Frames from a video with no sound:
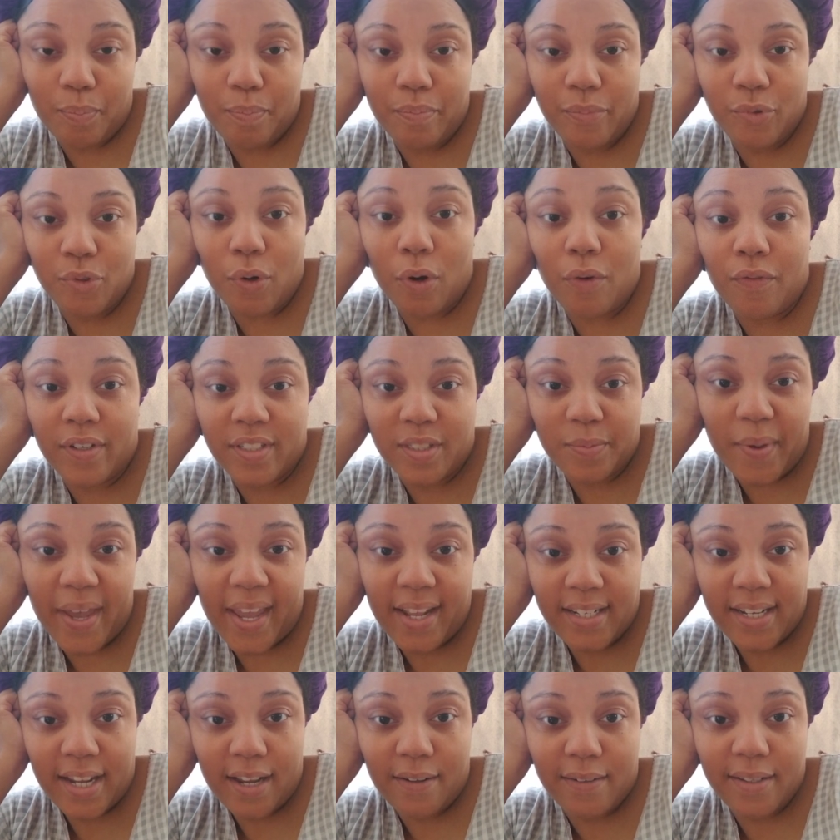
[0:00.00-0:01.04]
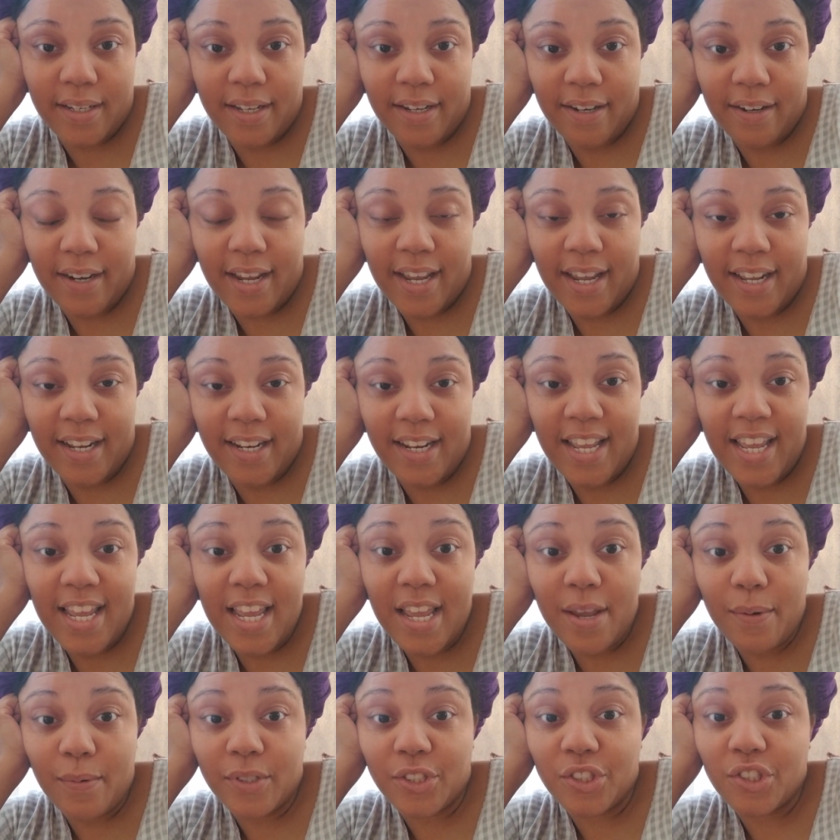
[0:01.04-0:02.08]
drove us back down there, and
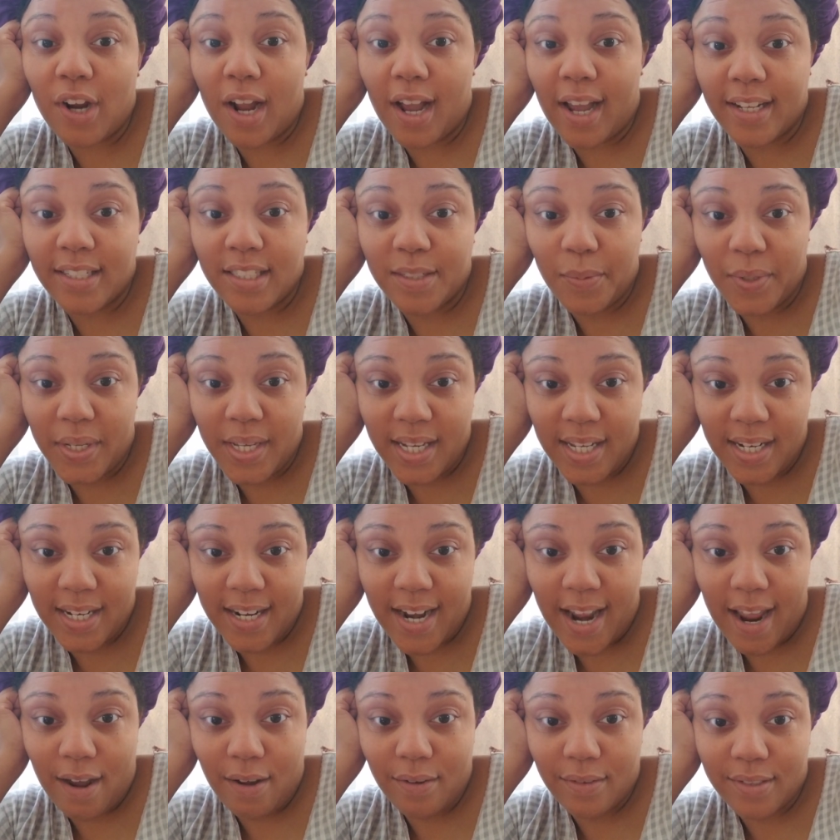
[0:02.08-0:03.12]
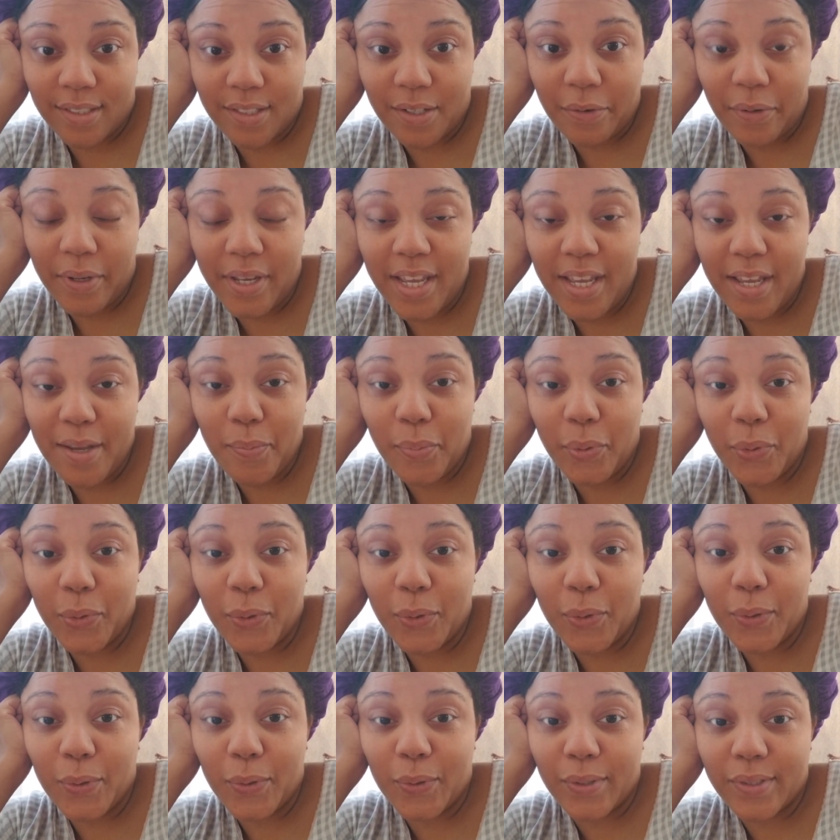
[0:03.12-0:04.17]
he was trying to be in and out. So he
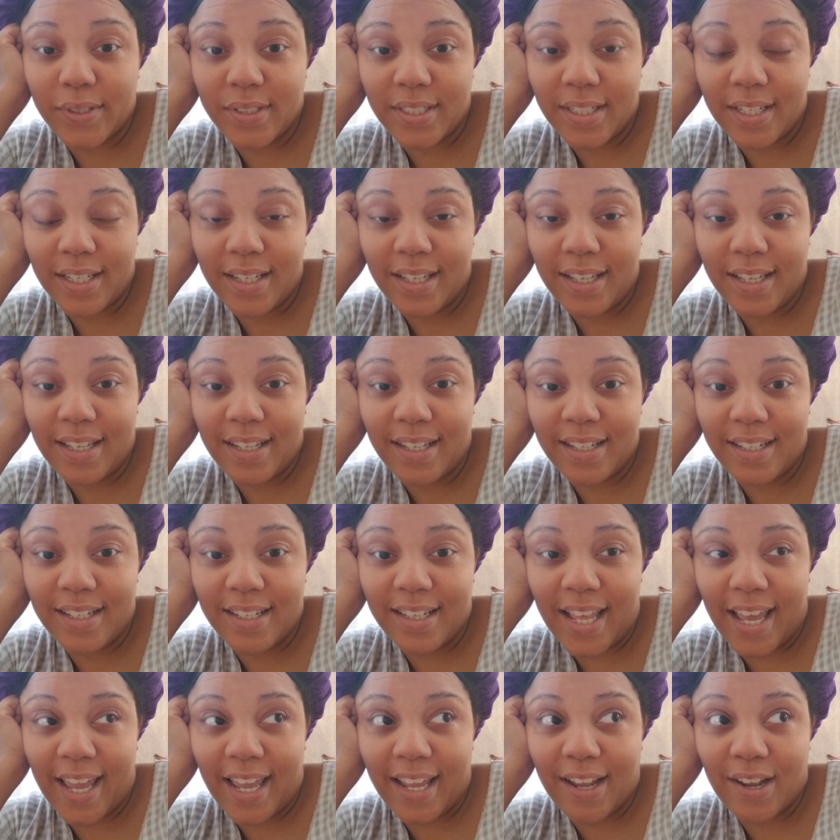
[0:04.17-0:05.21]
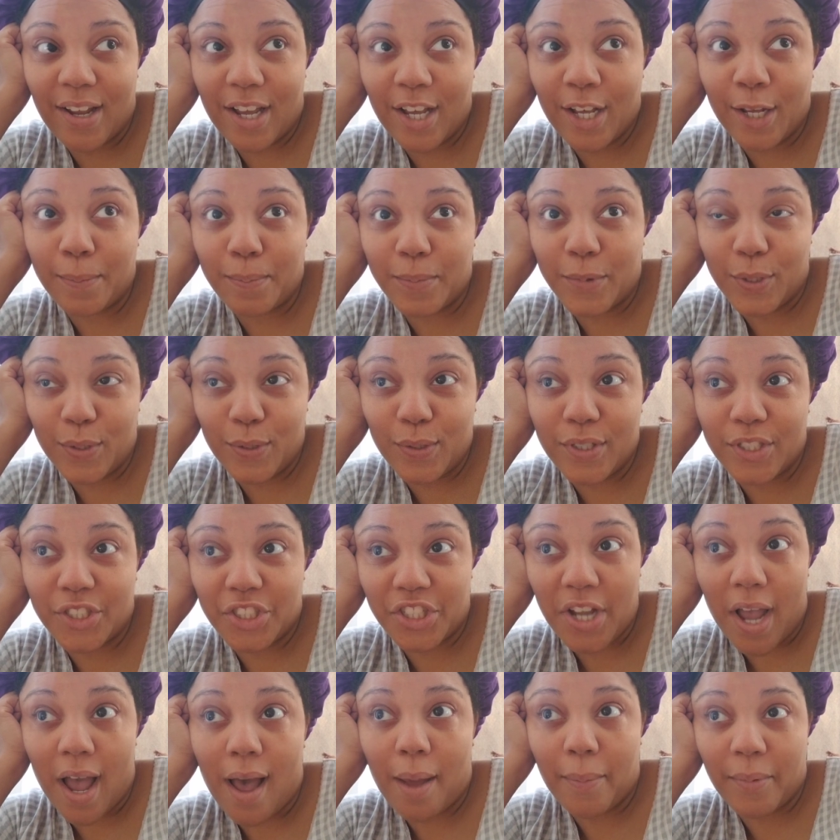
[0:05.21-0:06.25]
pulled like up to the
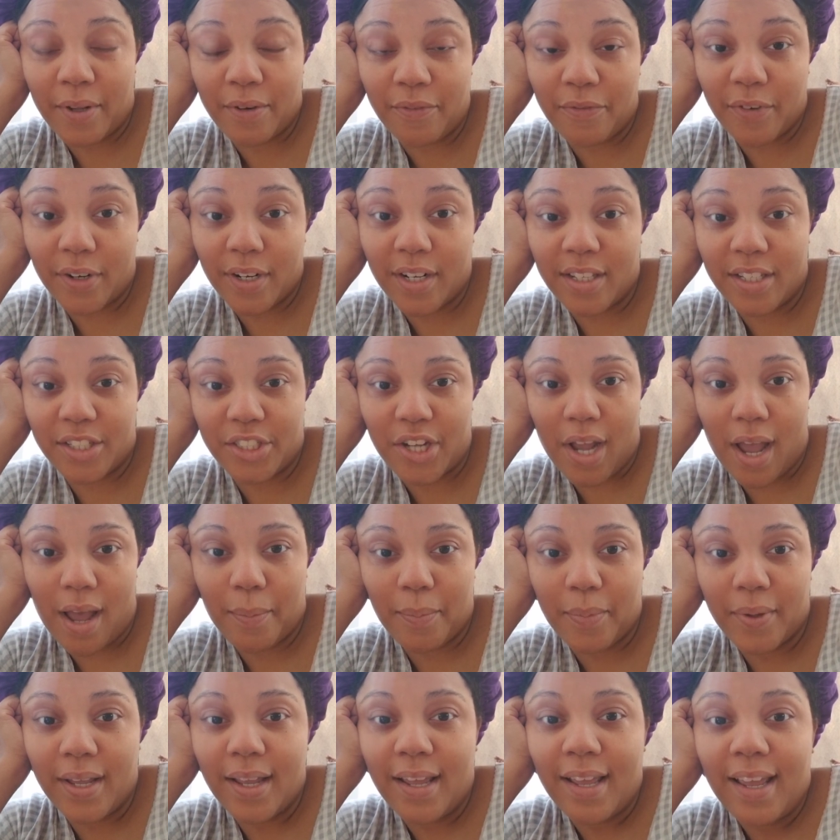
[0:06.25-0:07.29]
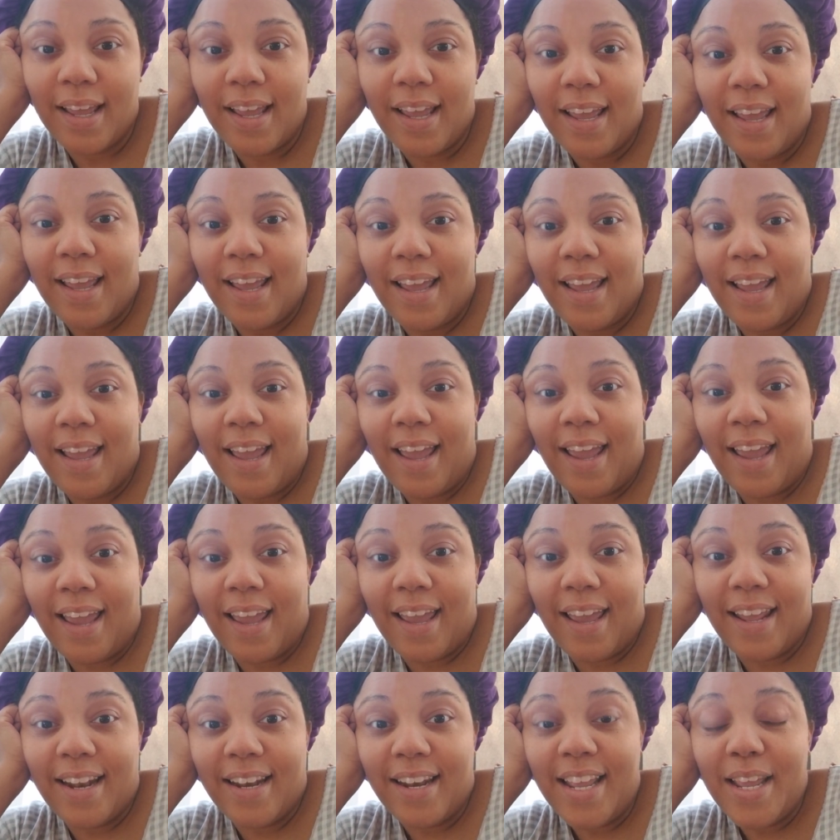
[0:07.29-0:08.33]
shop, in front of the shop,
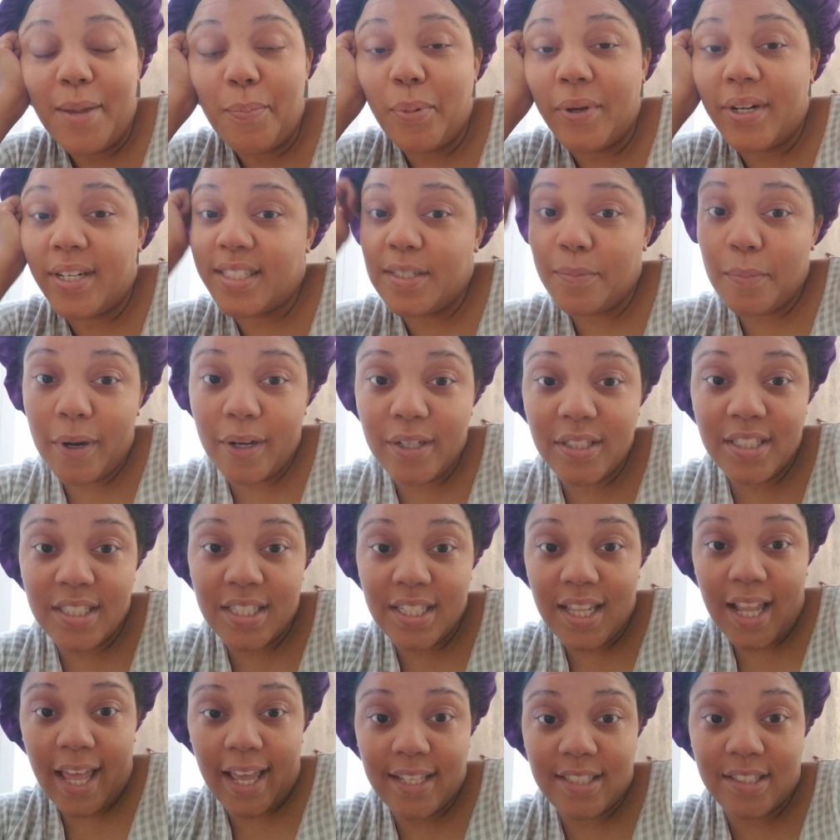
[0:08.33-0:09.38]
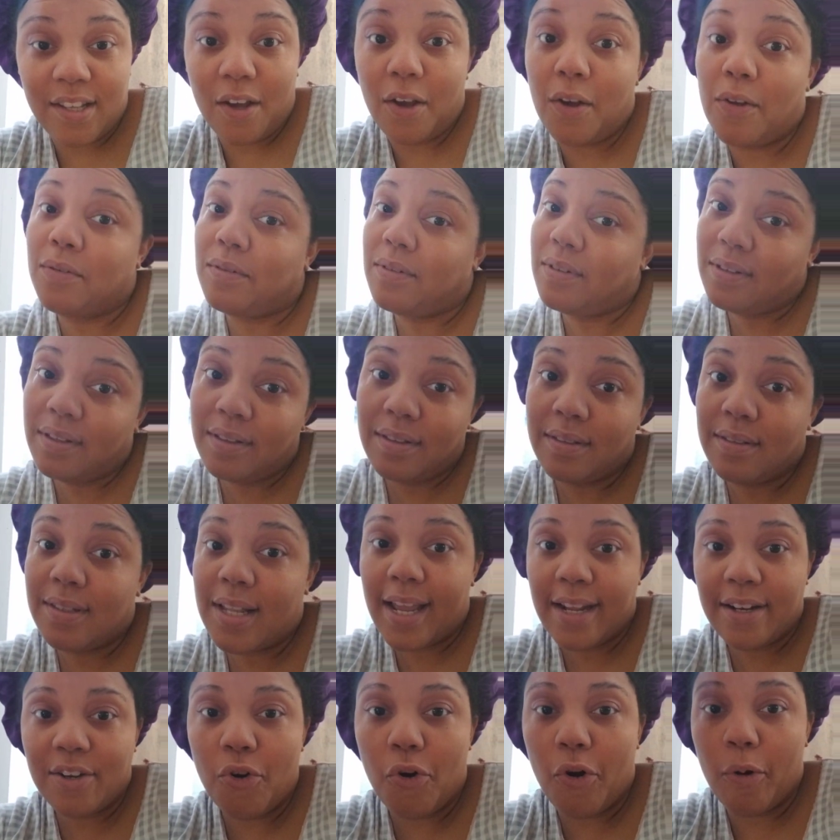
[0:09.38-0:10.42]
and he put his emergency lights on,
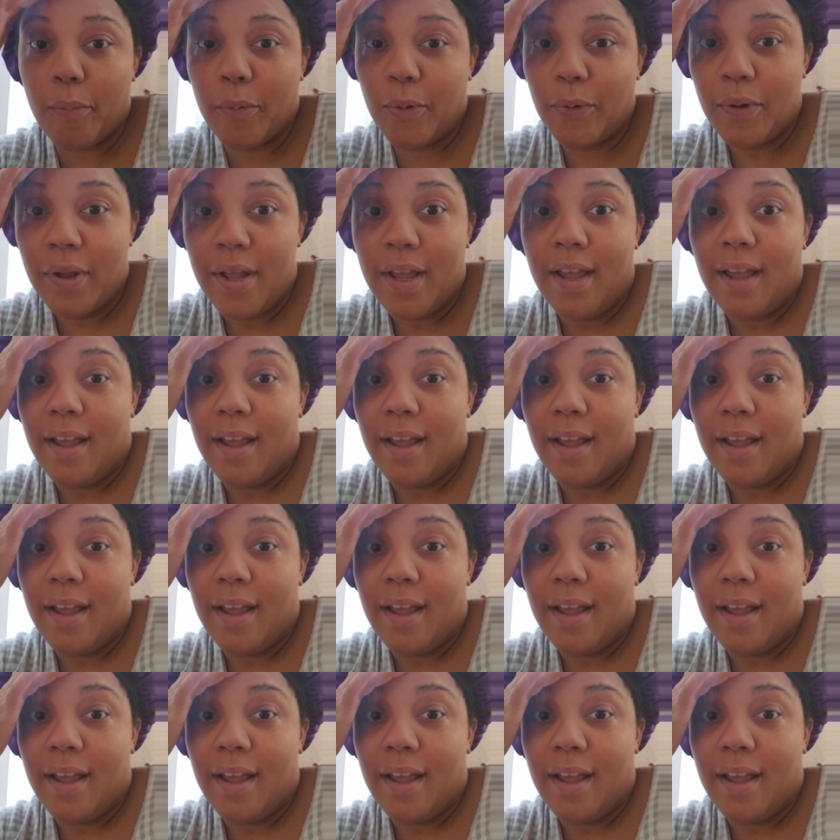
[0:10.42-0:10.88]
like normal.